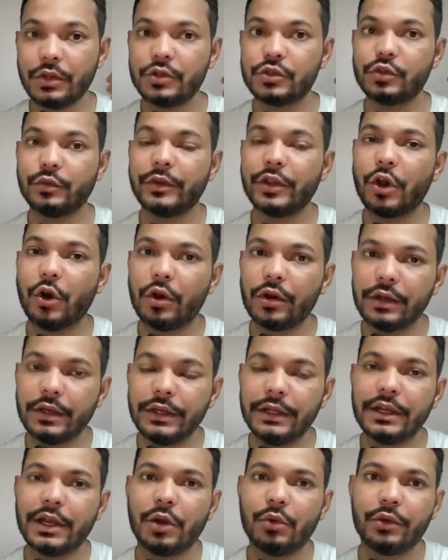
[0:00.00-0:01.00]
So we
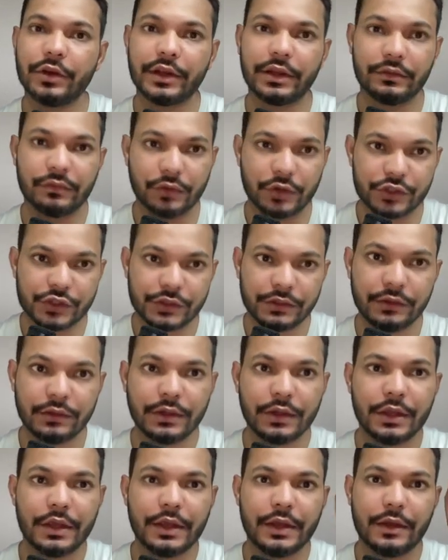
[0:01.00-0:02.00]
only count conversion
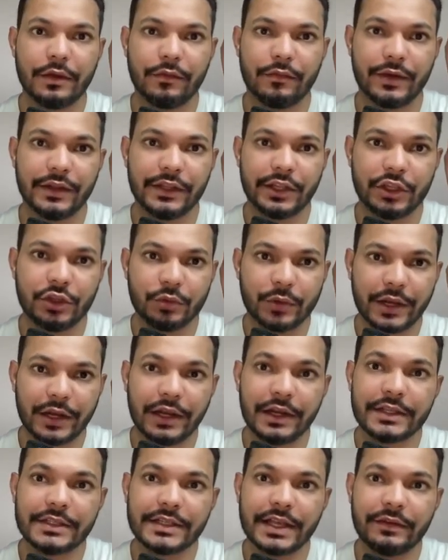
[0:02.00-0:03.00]
when the
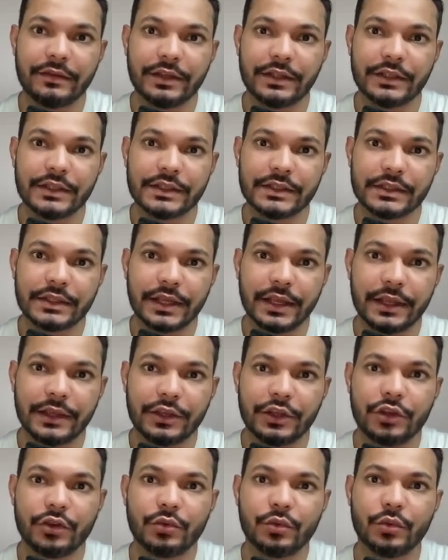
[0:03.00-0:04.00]
URL is having this
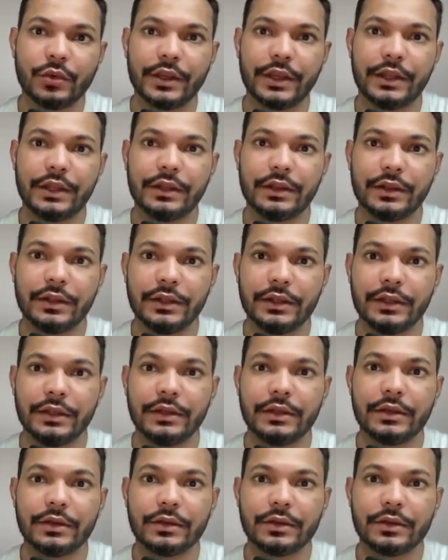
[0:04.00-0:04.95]
thank you in the